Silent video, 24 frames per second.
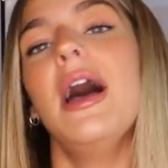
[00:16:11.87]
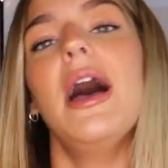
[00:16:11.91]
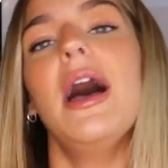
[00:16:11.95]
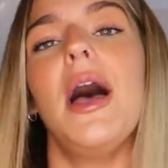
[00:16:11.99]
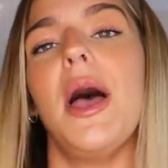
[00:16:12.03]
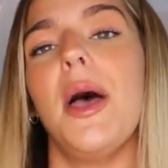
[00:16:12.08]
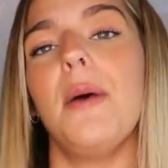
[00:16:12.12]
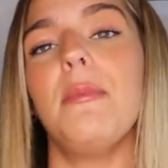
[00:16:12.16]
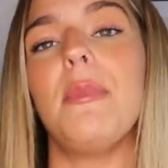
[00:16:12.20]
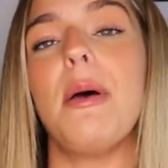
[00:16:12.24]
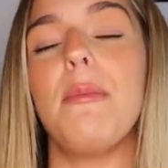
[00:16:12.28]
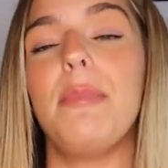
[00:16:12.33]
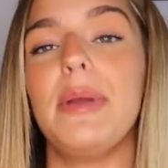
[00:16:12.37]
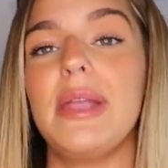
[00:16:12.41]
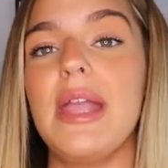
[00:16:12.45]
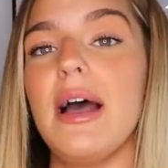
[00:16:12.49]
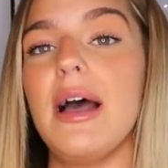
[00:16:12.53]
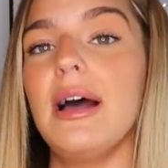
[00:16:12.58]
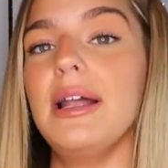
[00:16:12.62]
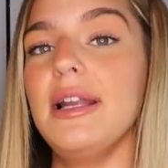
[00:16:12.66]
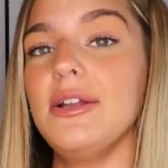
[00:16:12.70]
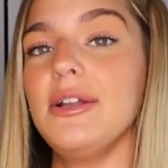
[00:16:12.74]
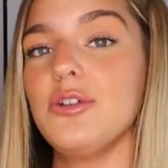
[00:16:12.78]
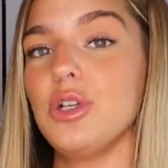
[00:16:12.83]
But yeah,
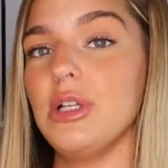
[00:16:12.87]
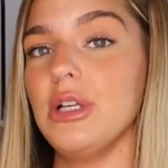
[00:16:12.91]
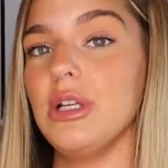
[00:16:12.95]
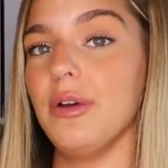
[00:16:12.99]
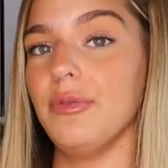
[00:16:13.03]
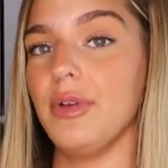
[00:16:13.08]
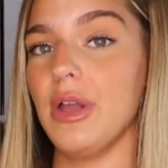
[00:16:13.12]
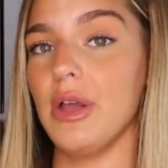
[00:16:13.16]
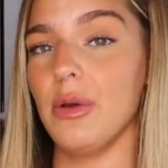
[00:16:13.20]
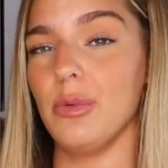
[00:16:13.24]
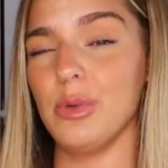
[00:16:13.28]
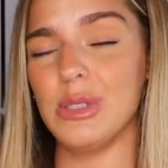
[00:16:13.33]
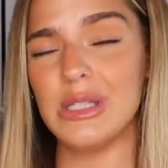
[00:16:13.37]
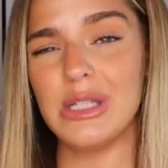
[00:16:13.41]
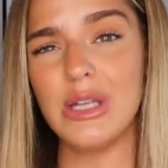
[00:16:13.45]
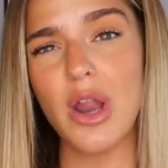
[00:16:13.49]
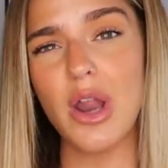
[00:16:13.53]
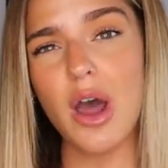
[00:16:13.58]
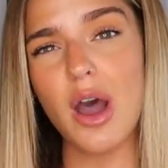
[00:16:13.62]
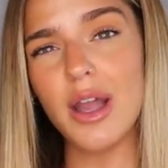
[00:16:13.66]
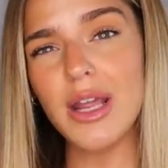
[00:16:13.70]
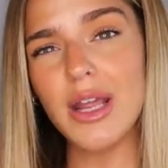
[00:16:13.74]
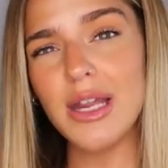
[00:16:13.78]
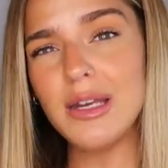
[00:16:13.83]
I literally love it. It was
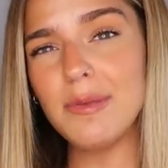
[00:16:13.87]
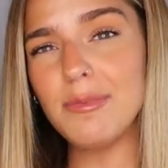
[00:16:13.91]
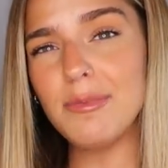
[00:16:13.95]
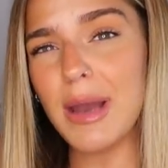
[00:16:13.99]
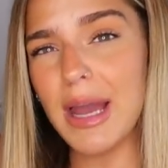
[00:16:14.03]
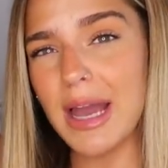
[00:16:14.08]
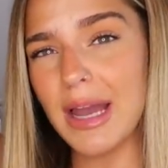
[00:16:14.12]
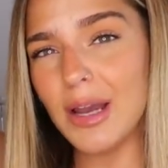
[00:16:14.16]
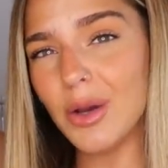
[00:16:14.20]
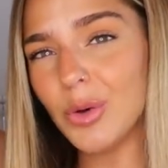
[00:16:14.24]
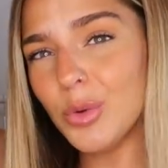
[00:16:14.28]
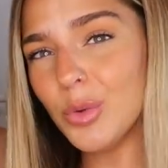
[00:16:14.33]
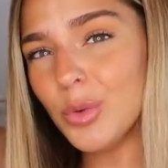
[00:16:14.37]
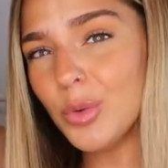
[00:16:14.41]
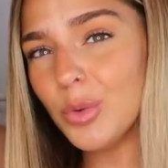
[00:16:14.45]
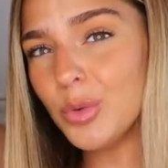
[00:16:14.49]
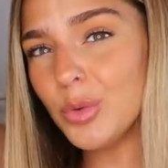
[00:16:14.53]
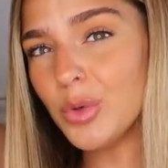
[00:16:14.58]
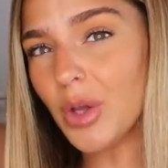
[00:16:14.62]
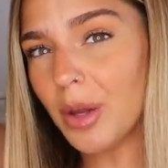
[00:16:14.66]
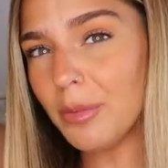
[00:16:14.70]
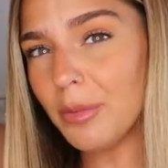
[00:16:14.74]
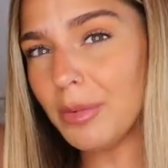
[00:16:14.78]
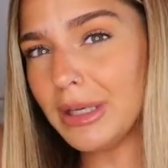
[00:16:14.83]
£9,
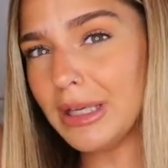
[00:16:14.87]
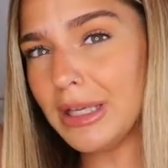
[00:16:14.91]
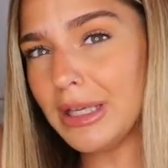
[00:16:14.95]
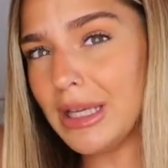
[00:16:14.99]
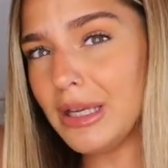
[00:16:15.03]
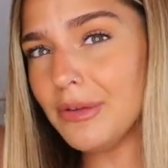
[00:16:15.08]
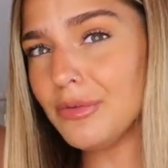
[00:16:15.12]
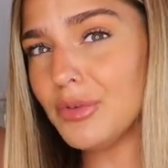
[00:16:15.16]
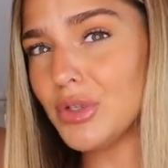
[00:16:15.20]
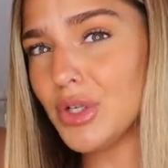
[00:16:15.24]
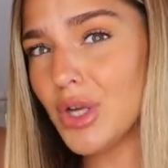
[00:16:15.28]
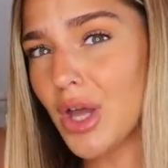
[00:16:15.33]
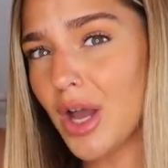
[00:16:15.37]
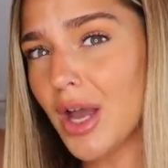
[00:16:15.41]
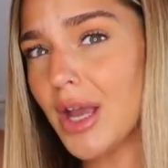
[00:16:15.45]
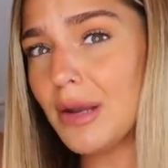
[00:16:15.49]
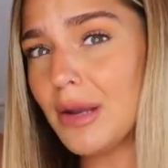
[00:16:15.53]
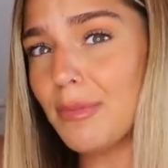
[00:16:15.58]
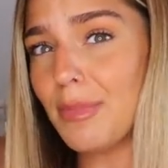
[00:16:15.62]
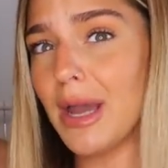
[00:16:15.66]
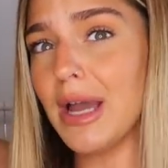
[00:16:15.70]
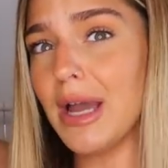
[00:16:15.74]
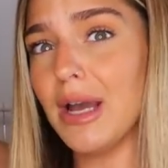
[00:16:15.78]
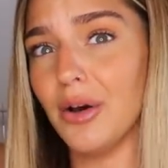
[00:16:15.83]
I believe,
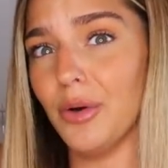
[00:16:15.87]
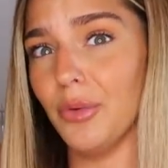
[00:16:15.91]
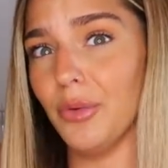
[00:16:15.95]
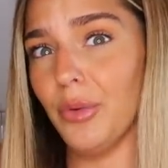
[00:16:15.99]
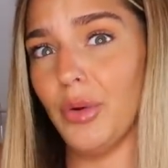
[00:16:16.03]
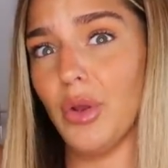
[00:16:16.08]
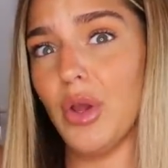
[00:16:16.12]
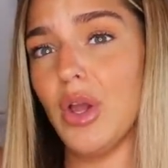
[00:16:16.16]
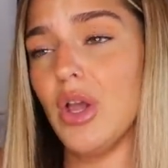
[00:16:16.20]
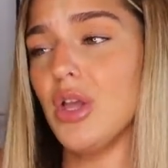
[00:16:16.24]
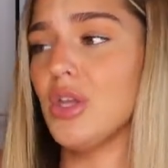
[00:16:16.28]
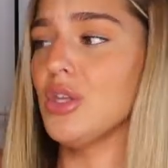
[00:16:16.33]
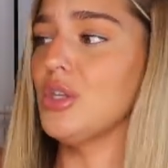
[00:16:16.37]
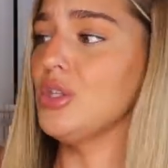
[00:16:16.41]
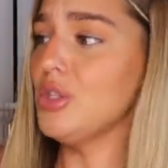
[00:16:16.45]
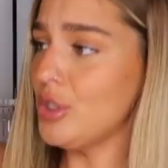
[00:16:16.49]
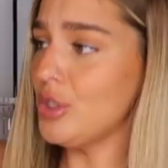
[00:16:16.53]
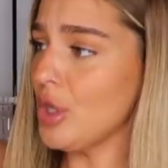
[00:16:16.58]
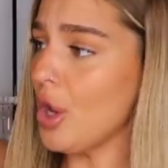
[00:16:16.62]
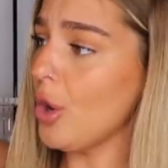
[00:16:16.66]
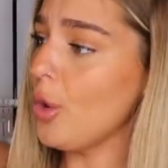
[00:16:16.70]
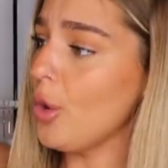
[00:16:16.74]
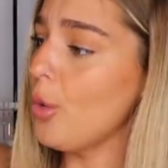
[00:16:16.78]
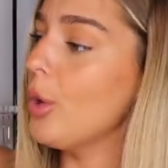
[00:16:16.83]
£9.
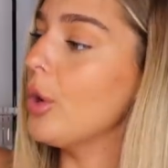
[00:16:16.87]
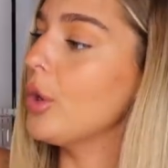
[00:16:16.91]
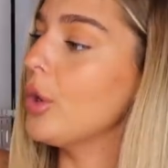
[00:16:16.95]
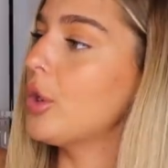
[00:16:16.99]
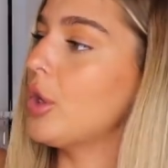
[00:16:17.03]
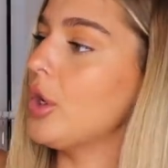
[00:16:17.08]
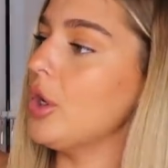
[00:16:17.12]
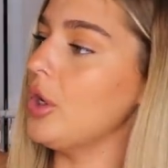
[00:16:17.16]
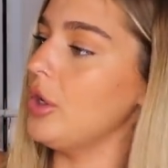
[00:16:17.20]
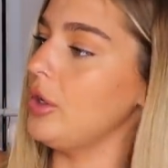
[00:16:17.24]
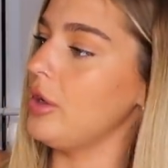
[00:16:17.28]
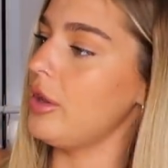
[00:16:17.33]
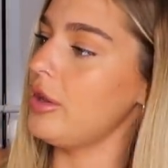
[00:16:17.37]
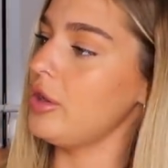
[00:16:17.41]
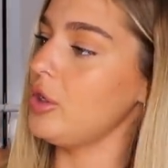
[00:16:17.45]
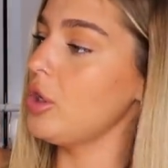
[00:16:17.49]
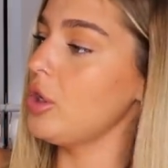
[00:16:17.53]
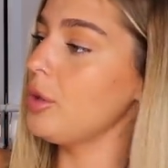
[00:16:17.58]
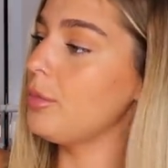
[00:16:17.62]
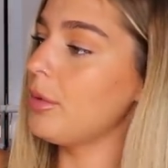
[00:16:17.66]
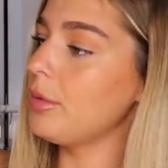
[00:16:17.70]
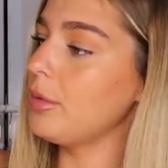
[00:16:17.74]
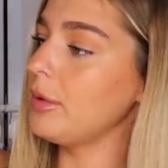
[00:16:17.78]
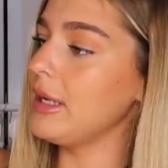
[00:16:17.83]
So good.
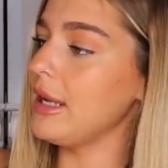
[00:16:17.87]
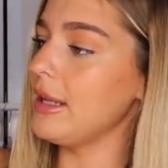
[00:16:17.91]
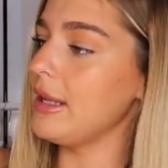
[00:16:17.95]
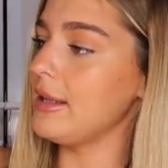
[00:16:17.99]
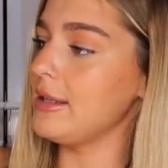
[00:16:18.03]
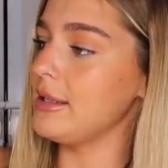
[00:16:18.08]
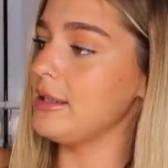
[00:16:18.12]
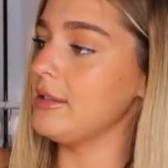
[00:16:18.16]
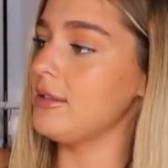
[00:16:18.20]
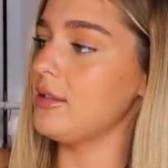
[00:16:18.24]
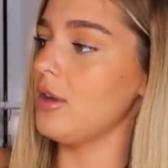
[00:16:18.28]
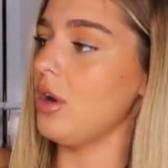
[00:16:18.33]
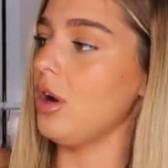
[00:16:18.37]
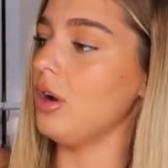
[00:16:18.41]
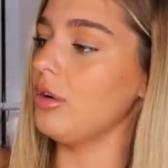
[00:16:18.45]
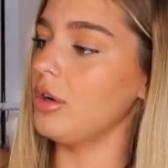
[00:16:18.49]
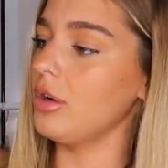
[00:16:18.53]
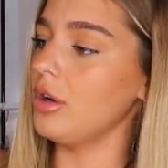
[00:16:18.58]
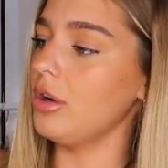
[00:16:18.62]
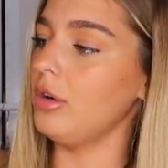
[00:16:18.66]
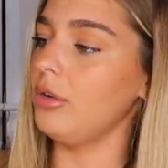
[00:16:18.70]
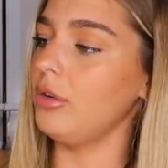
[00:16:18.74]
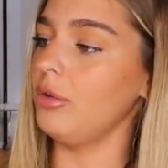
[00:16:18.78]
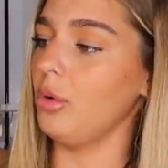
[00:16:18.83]
You could probably get this in
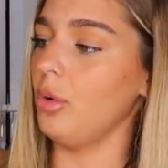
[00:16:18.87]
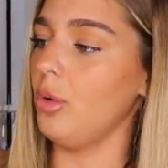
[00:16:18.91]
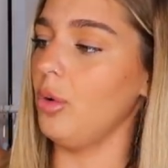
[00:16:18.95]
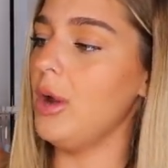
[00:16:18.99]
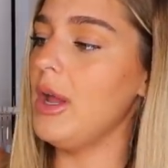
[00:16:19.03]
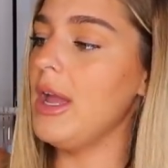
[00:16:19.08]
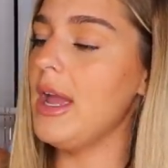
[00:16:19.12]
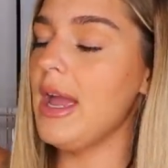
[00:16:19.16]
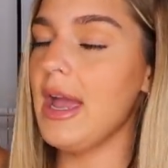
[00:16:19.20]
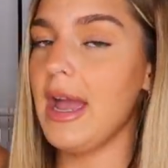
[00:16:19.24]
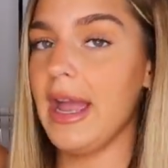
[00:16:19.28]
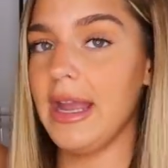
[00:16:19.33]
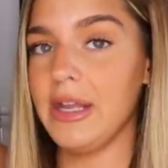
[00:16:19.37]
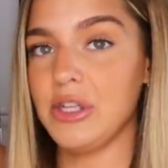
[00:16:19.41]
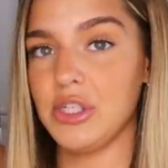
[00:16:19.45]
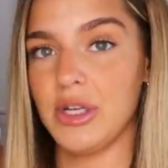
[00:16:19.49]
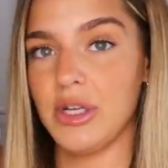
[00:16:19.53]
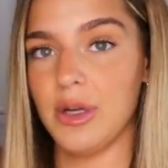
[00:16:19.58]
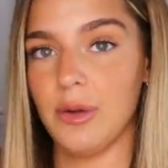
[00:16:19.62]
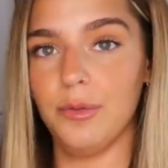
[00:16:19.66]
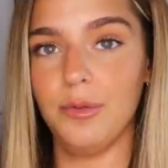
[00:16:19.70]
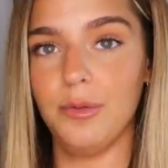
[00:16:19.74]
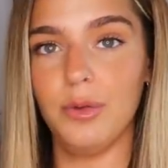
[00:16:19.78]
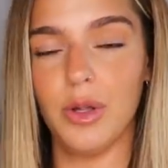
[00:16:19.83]
Zara or
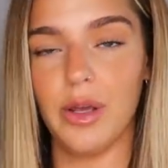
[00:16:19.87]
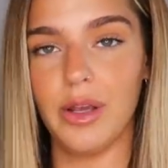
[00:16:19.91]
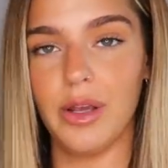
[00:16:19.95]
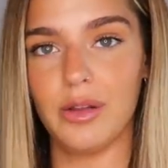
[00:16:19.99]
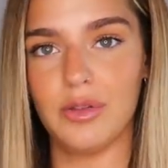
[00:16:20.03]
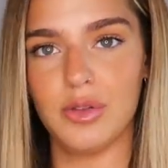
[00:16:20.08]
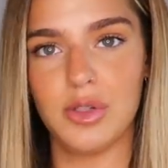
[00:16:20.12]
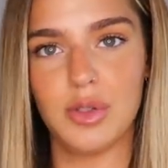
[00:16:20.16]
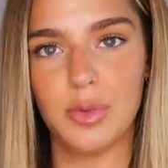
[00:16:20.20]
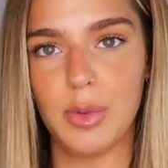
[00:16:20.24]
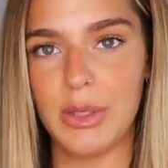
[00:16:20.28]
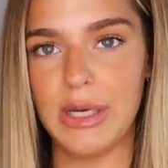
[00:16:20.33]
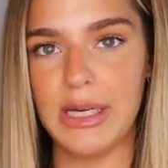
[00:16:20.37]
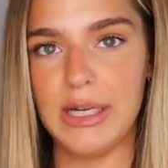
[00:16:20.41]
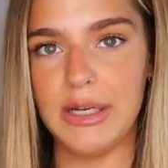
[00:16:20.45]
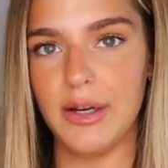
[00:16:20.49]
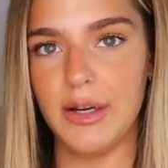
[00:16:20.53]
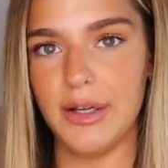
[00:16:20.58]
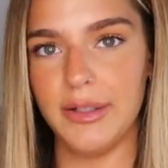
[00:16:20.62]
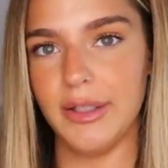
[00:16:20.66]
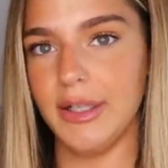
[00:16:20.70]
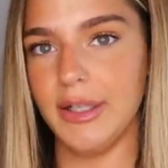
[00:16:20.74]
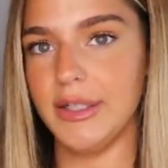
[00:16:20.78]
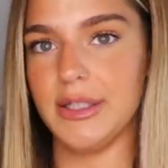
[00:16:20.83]
H&M for like
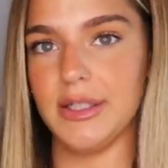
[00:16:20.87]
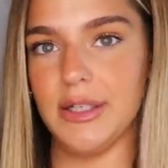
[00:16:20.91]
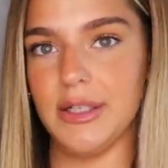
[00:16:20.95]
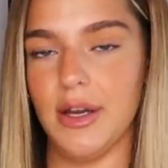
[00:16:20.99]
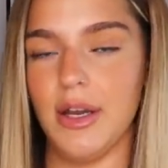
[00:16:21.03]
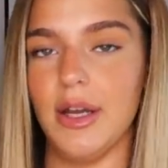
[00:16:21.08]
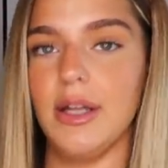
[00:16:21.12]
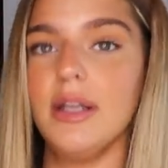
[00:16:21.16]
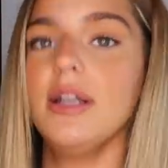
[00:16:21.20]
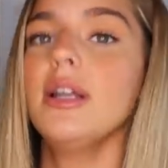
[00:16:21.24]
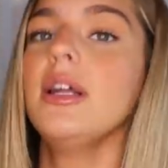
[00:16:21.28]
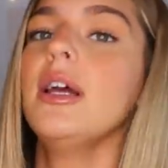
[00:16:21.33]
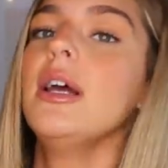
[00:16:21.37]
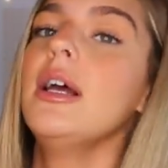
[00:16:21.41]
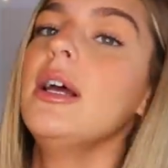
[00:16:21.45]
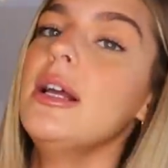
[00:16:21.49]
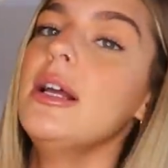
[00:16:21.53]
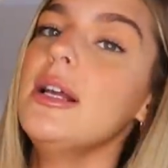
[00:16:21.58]
$29.99.